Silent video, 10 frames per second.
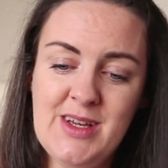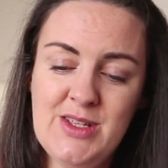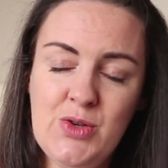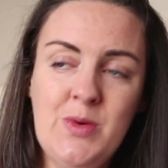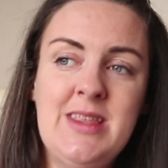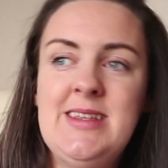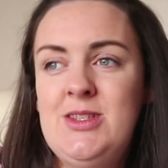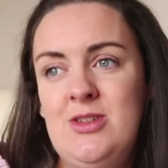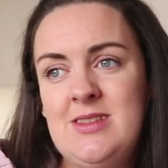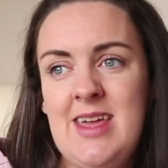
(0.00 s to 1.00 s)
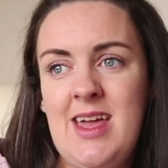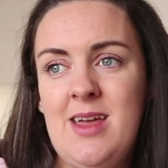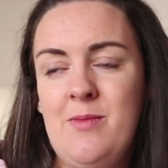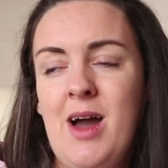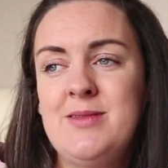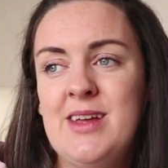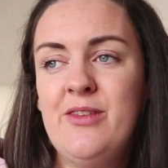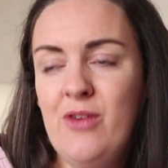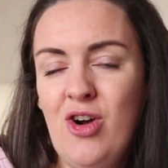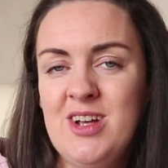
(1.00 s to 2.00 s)
So when this news came, I was like,
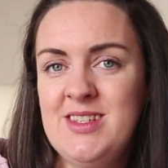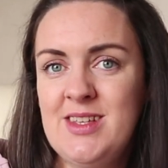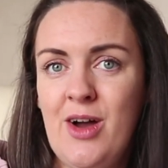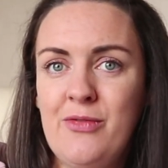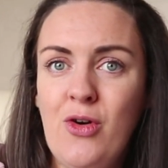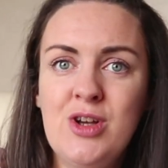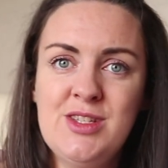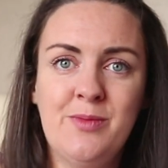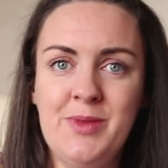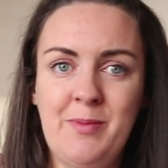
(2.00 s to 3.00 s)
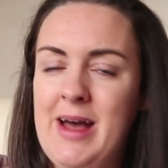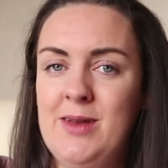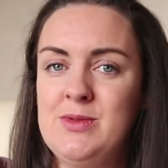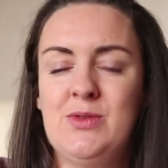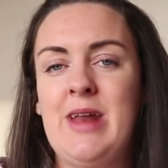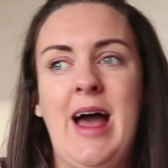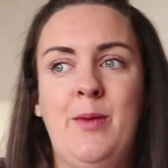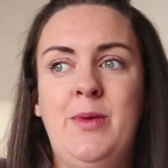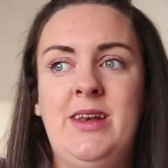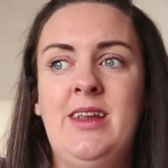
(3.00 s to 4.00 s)
of course something bad was going to
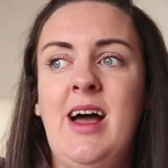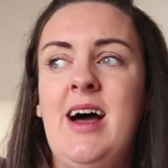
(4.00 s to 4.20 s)
happen.